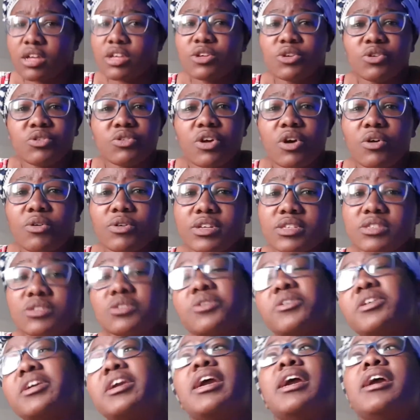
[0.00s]
it's
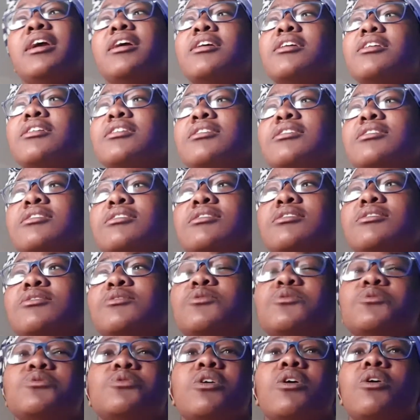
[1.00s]
okay.
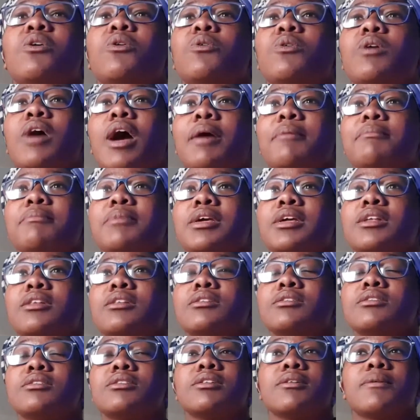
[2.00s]
You know, I
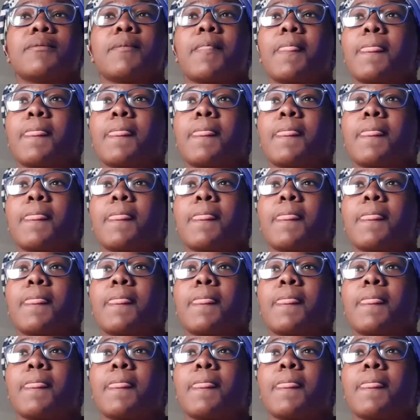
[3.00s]
mean,